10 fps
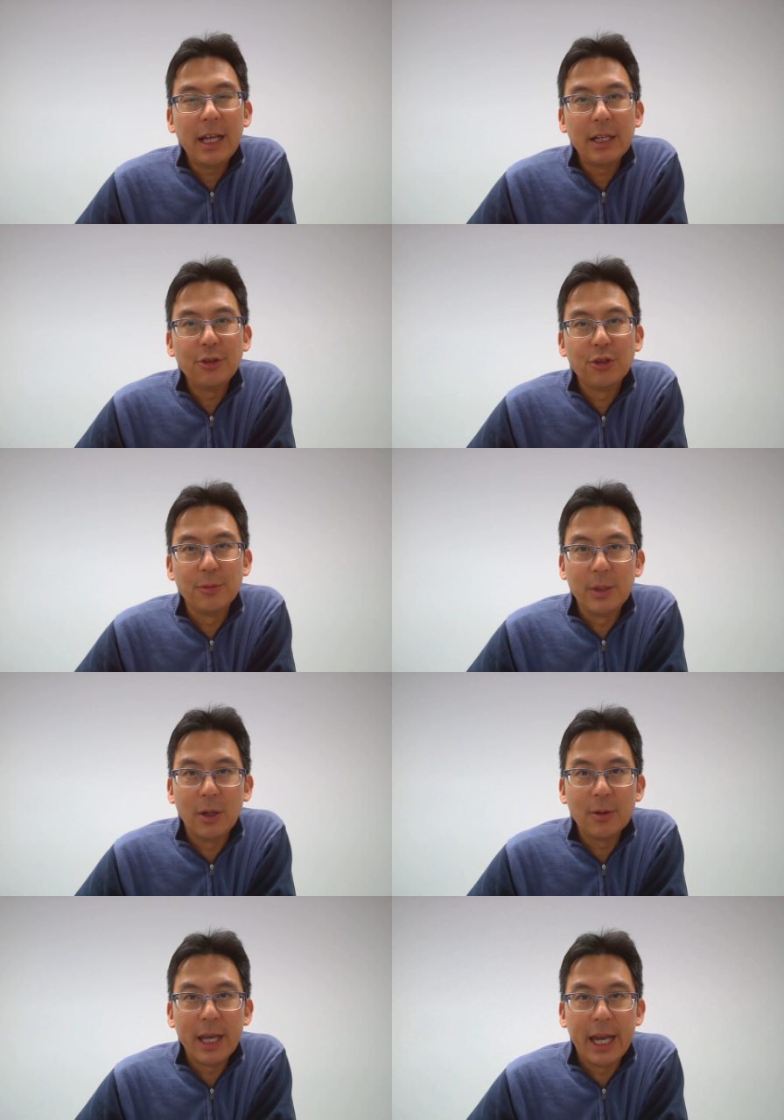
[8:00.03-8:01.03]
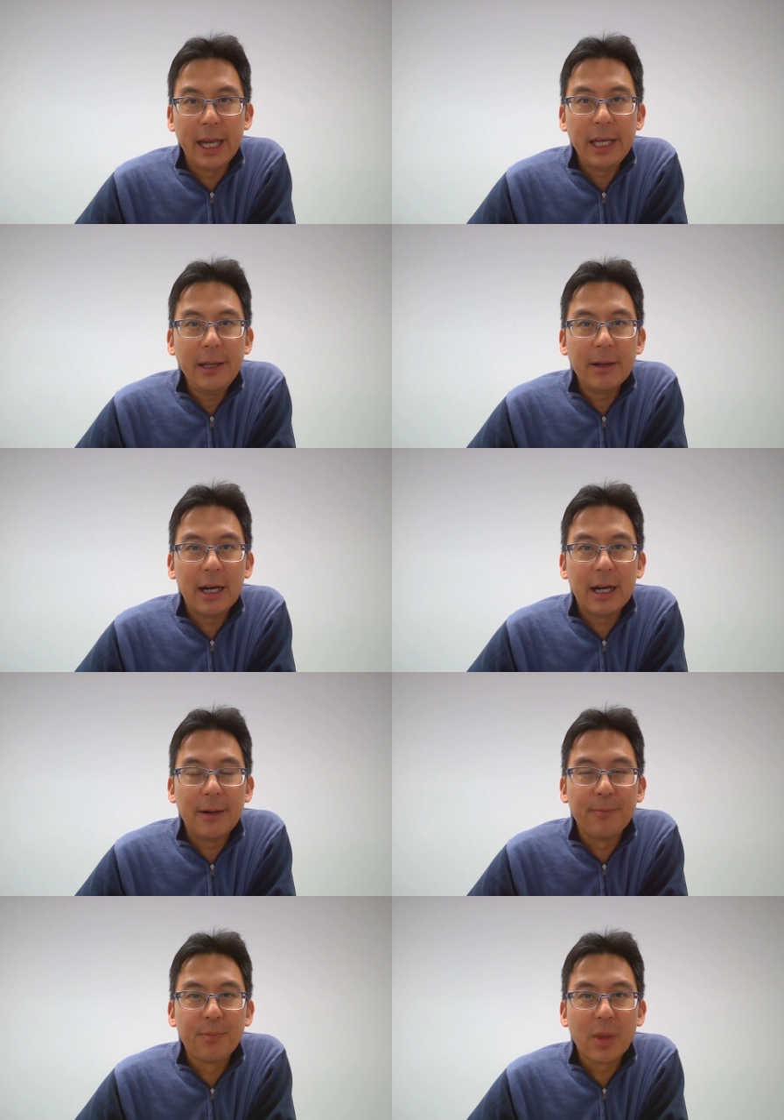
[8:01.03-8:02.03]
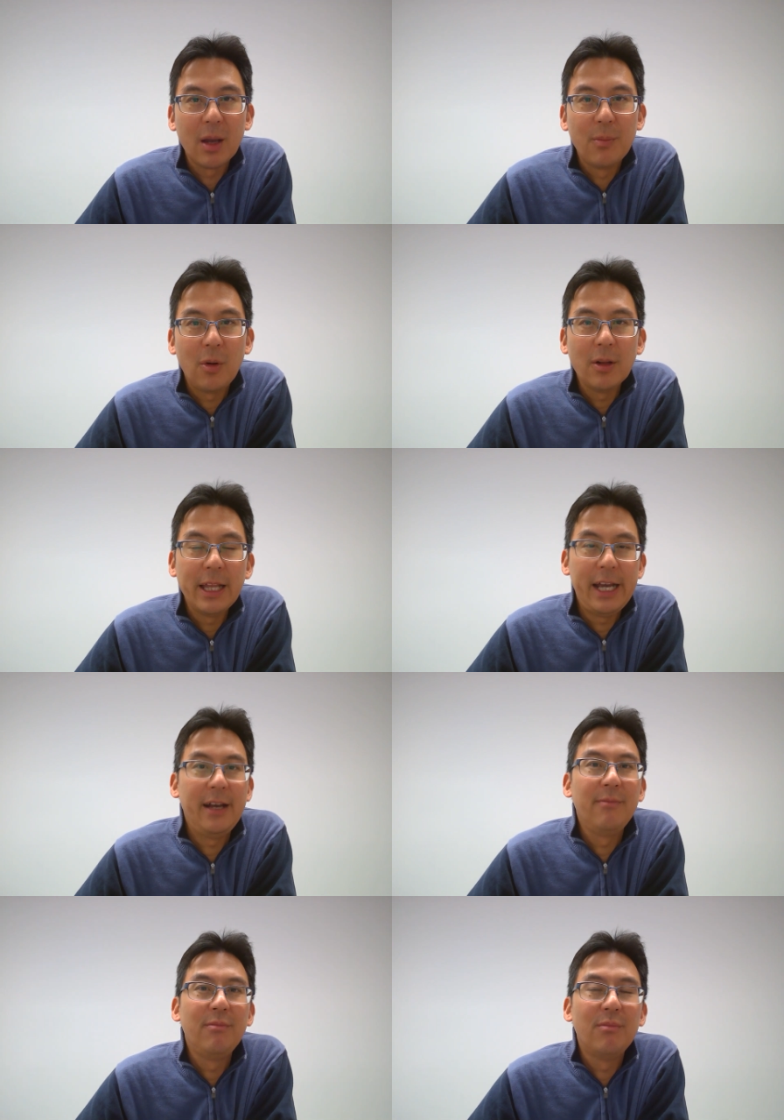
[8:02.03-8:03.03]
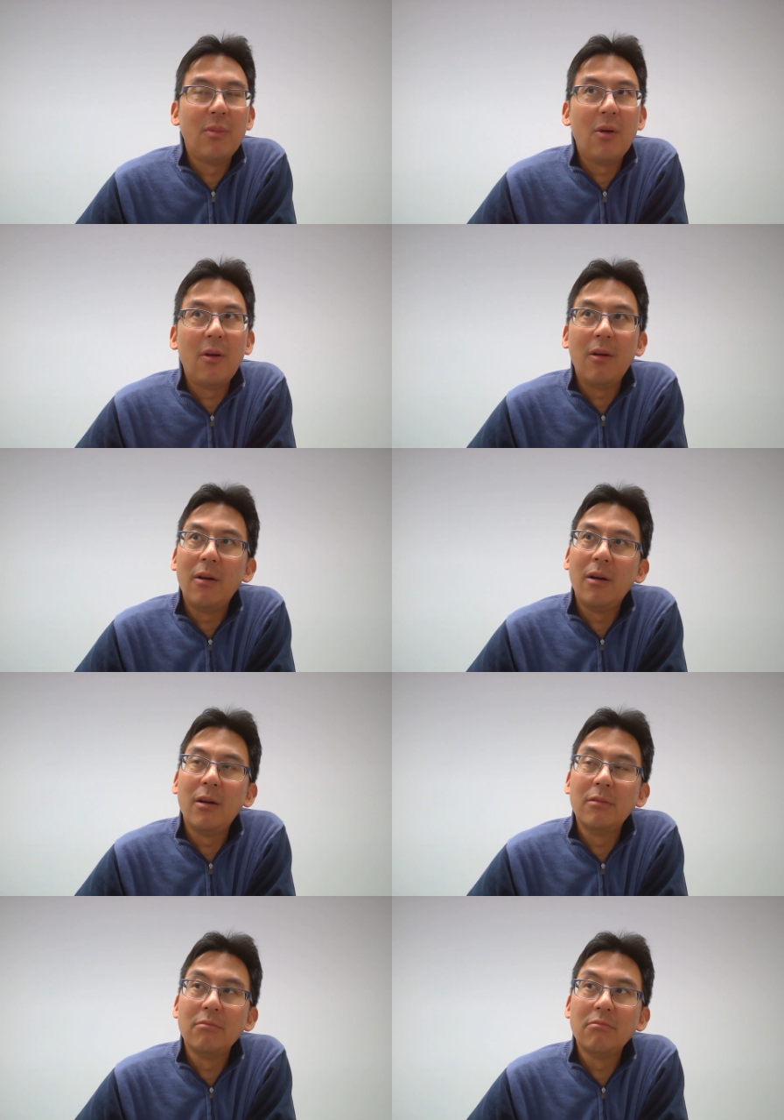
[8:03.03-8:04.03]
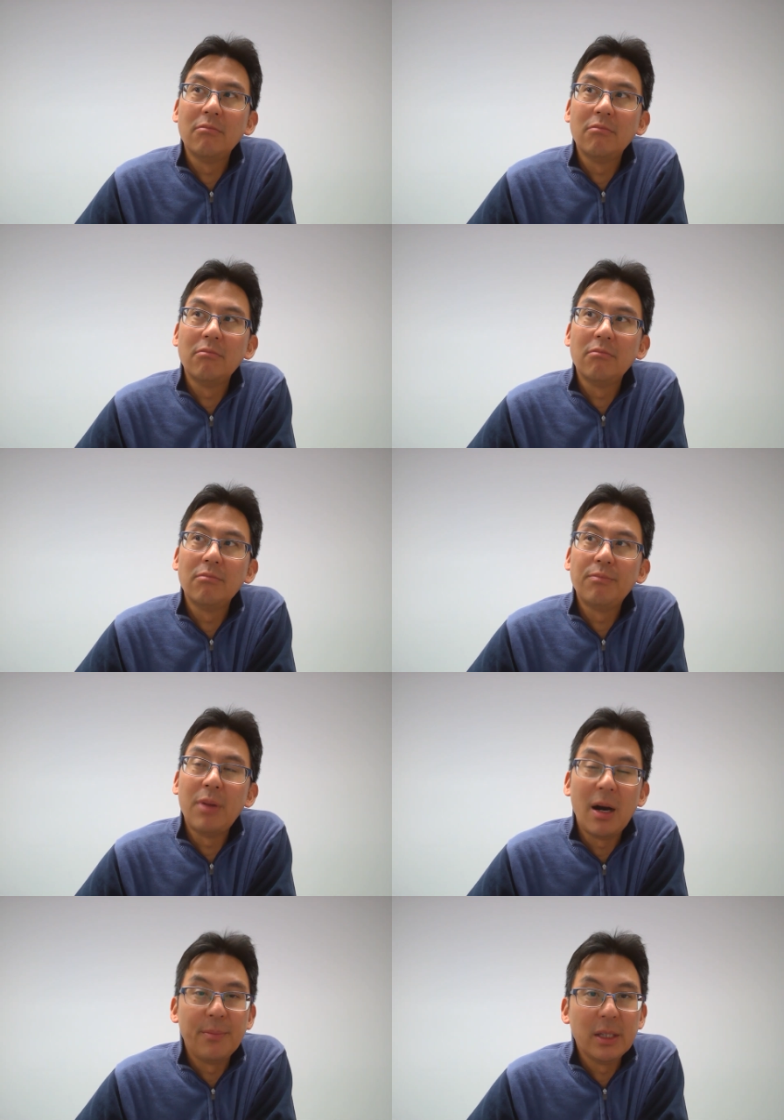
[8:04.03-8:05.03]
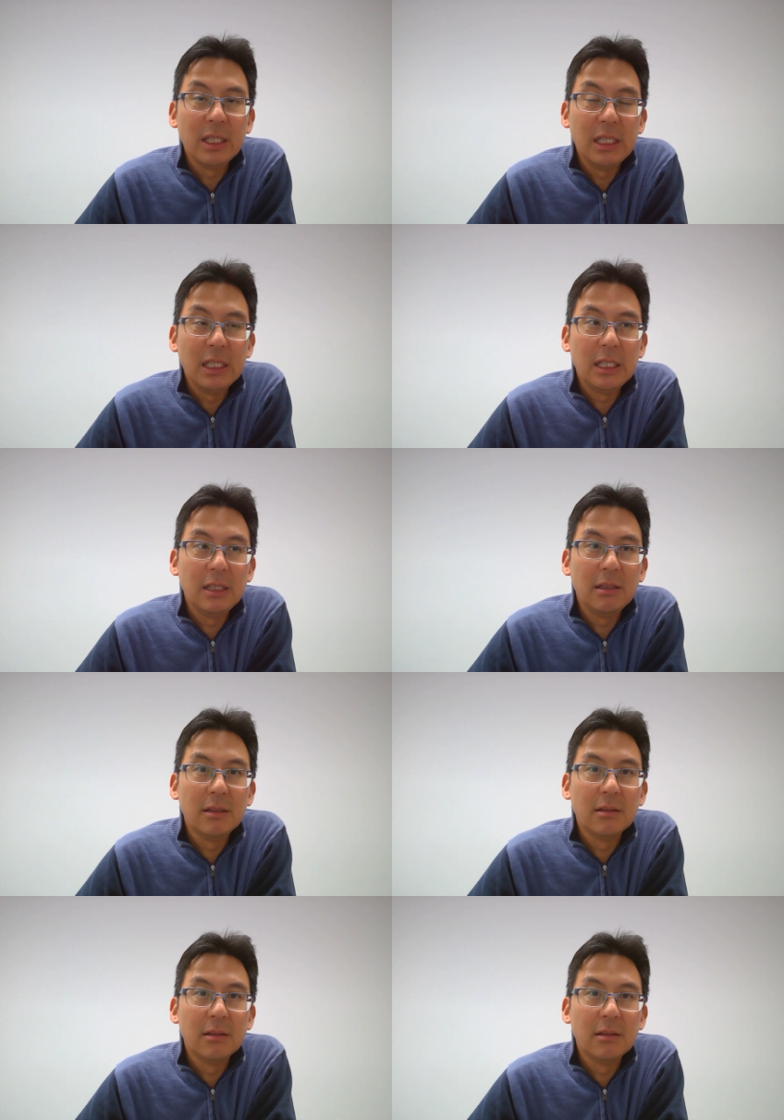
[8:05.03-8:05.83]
that should be okay. More land, more property,